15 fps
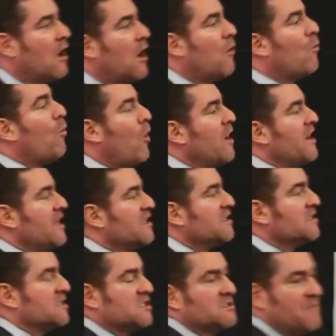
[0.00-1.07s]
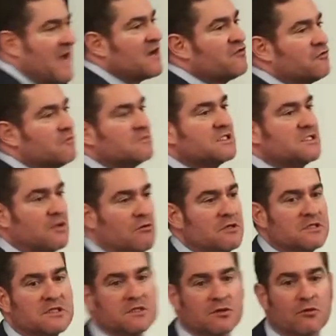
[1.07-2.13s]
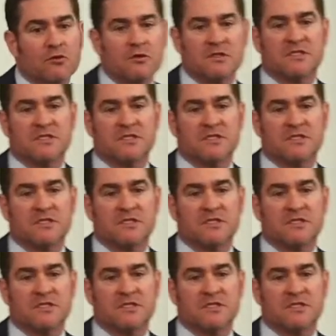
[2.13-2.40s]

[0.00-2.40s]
On one end of the spectrum, certain schools,